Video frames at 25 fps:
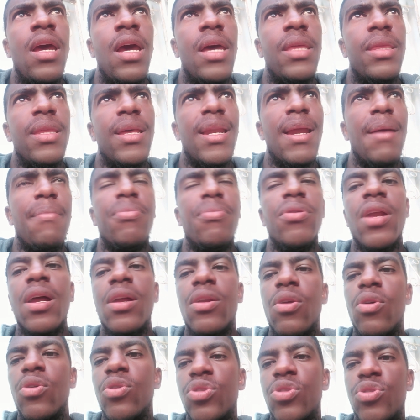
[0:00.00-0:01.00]
And then I put
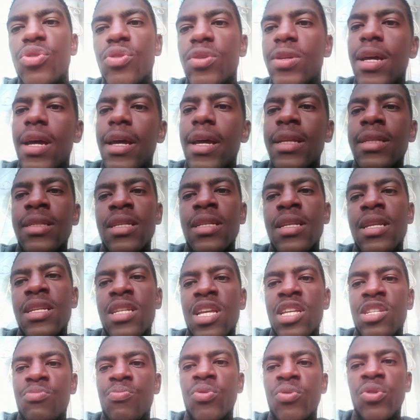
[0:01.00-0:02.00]
out on Twitter, and then I
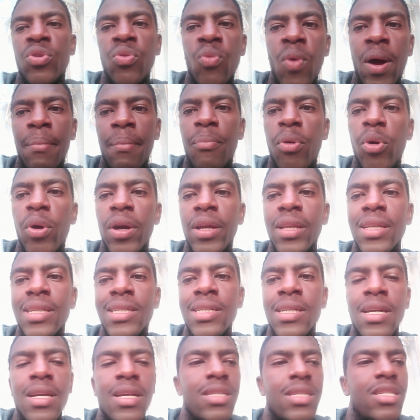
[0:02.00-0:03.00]
just put 1 point,